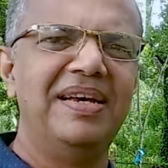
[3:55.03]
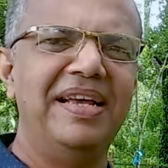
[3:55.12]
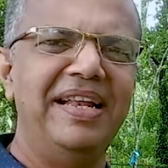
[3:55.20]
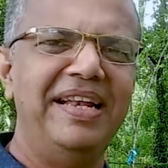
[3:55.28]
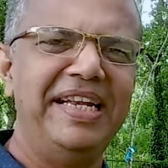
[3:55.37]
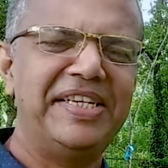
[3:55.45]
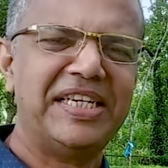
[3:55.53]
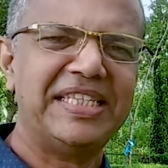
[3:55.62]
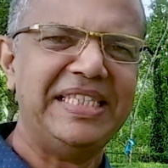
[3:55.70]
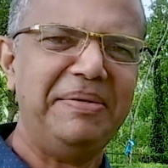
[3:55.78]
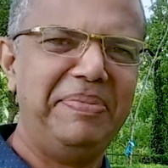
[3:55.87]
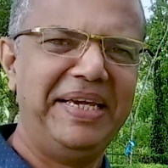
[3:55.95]

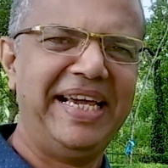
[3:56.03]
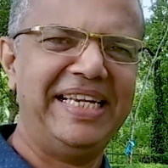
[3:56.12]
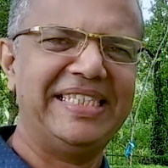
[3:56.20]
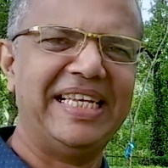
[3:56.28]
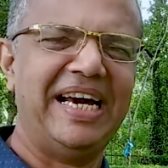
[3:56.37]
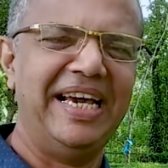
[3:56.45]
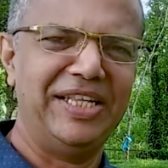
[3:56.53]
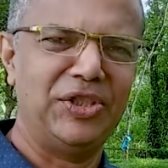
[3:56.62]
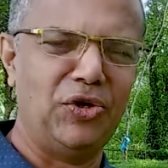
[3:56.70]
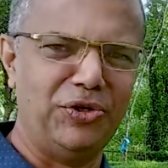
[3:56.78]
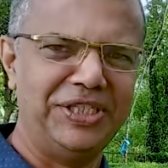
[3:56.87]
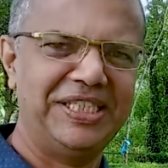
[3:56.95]
Literacy begets higher
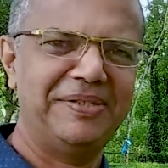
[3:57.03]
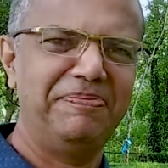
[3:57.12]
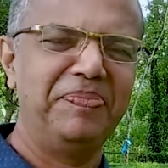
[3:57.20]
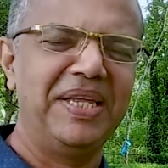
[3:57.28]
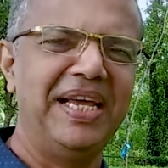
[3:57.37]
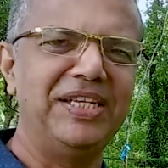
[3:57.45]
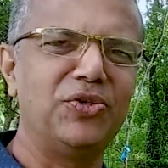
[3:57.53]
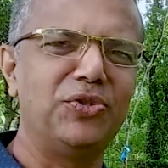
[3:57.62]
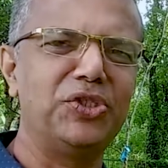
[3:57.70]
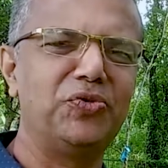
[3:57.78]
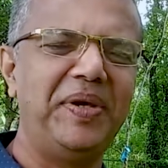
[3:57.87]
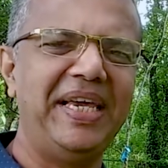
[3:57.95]
thoughts, and so
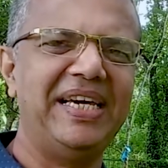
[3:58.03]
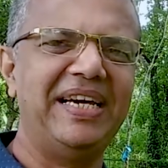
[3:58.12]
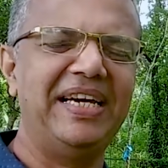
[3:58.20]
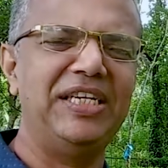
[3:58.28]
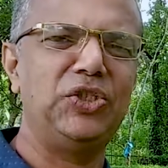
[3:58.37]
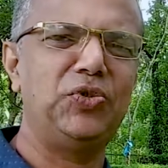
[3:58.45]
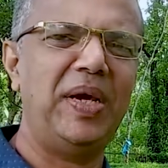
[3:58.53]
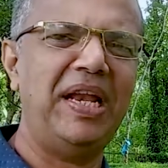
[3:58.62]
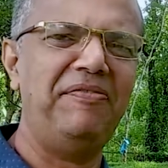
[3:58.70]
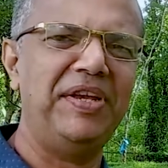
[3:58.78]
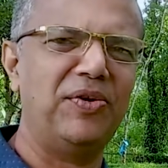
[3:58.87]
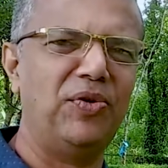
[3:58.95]
this week a
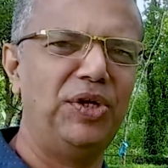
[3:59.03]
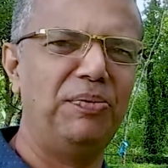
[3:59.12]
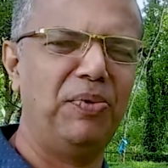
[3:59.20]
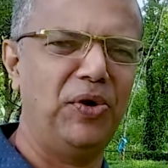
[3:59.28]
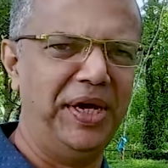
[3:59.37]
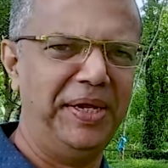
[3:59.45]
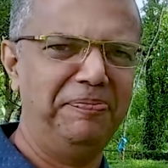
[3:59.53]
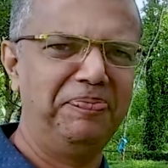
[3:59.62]
12-year-old boy,